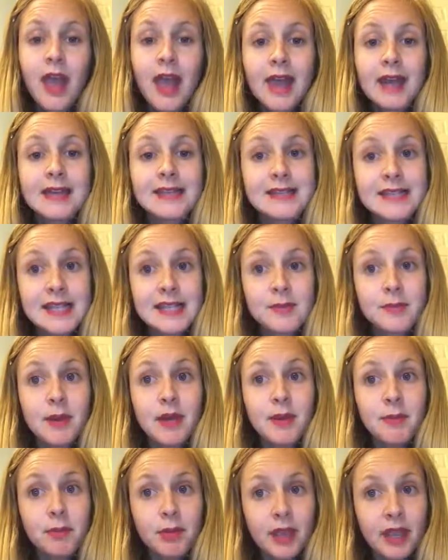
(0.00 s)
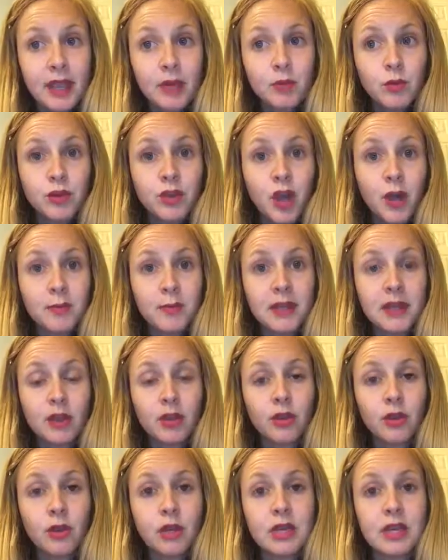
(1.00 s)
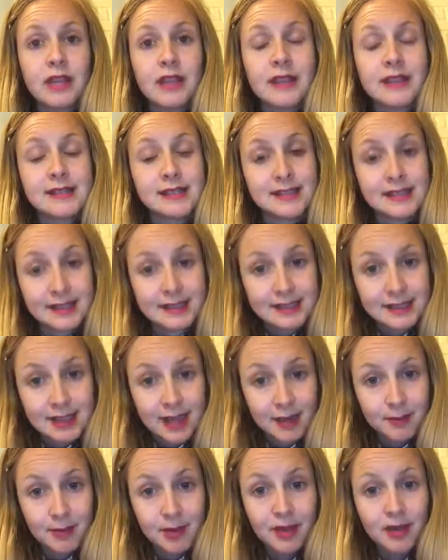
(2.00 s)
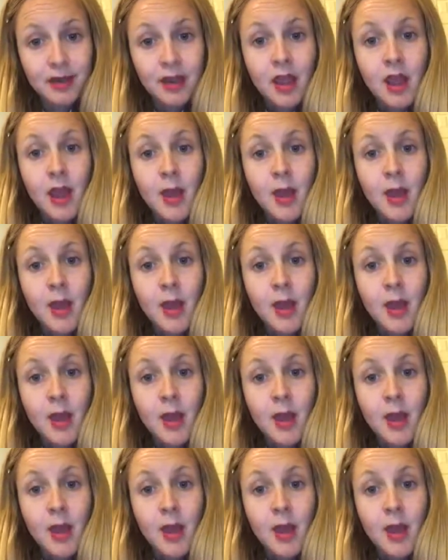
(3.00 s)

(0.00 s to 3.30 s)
An assessment and plan will not be included in this assignment,